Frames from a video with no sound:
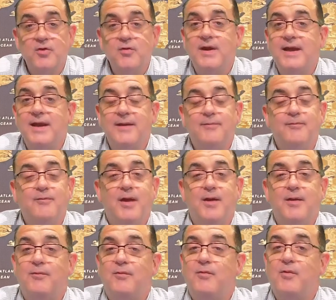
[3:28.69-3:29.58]

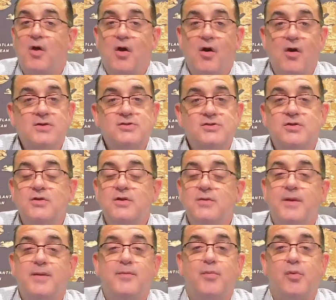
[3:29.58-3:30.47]
He caused you to
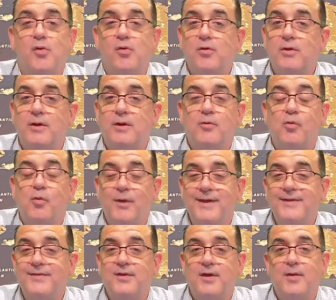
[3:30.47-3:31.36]
be born
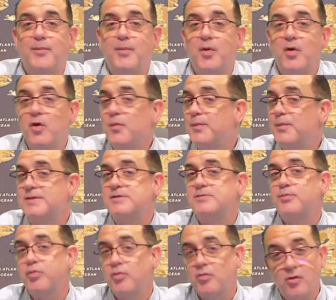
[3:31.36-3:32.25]
with a purpose
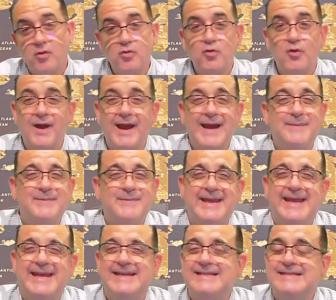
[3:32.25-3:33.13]
programmed
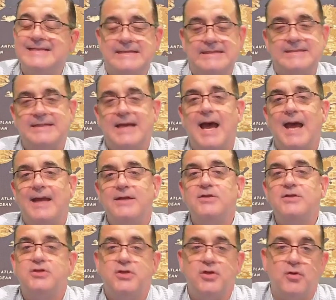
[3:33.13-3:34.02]

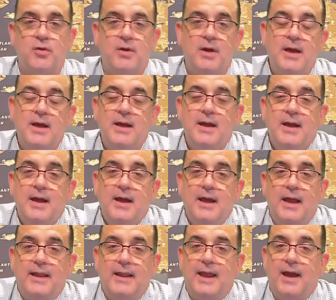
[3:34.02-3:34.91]
inside you.
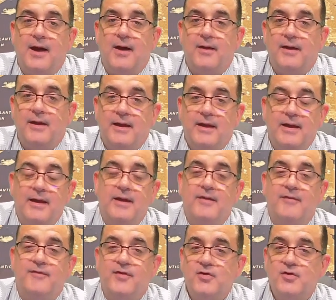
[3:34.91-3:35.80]
Now,
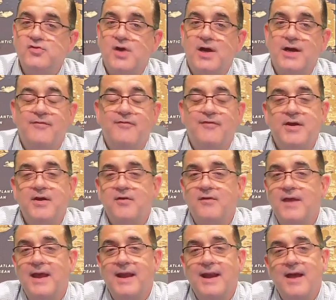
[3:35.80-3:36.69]
if you're trying to figure
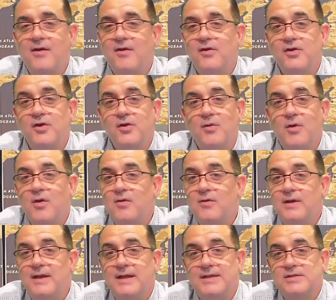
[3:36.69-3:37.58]
that out on your
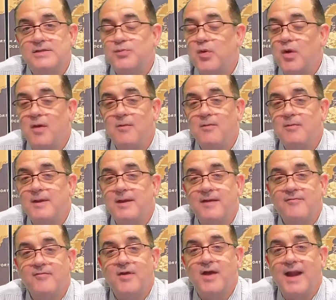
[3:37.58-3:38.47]
own, it's probably
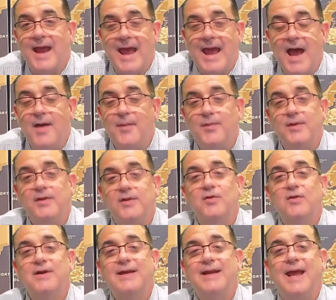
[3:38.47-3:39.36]
never going to happen.
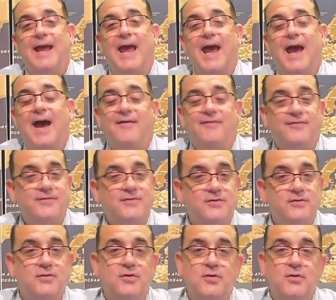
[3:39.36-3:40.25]
You're going to have
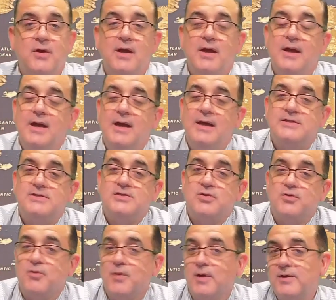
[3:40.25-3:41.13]
to
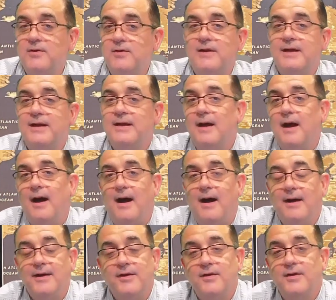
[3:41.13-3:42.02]
surrender to
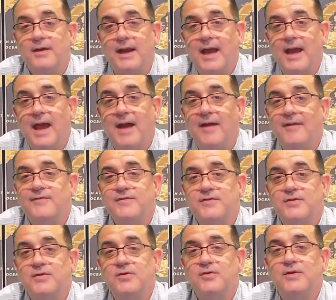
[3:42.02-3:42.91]
God. You're going to have
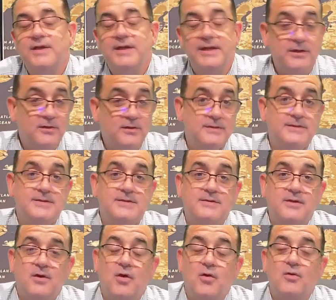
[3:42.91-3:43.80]
to yield to
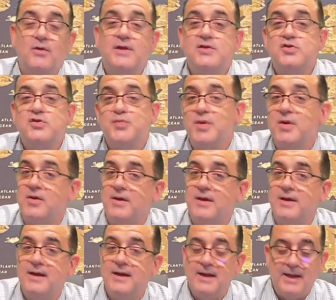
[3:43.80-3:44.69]
the Holy
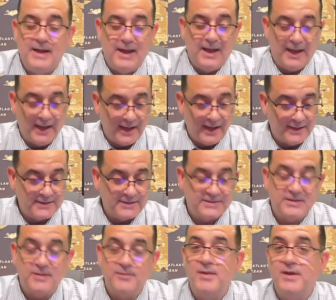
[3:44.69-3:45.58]
Spirit and
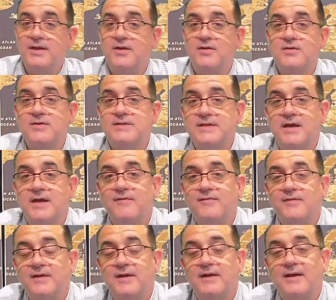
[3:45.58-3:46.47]
submit
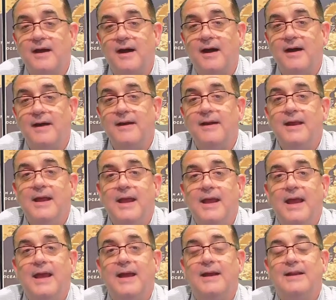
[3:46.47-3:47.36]
yourself to God
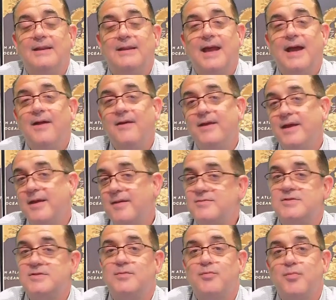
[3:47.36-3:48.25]
and allow him
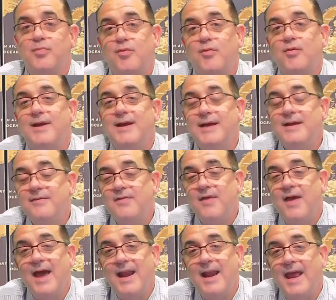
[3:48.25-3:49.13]
to bring
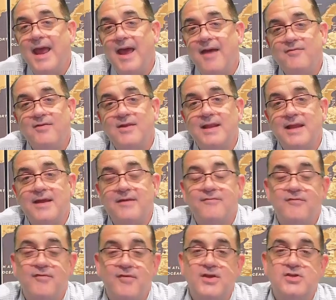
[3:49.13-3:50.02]
that heavenly
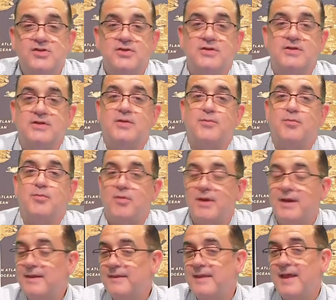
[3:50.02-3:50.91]
vision, to
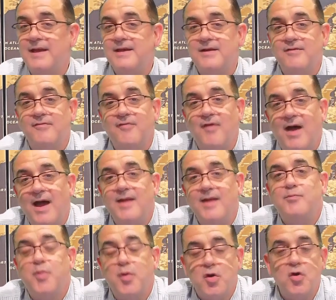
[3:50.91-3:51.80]
bring that divine
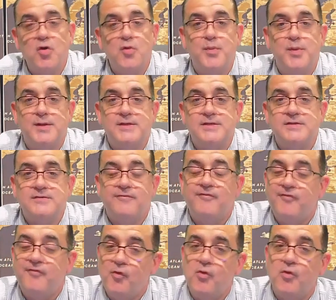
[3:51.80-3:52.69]
purpose
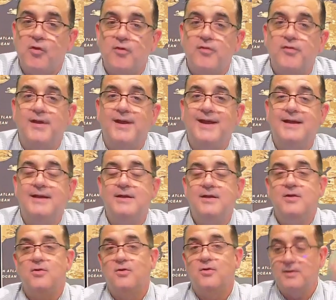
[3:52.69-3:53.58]
forth in
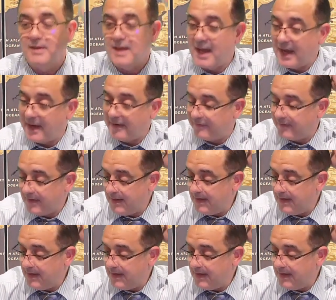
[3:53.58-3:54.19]
your life.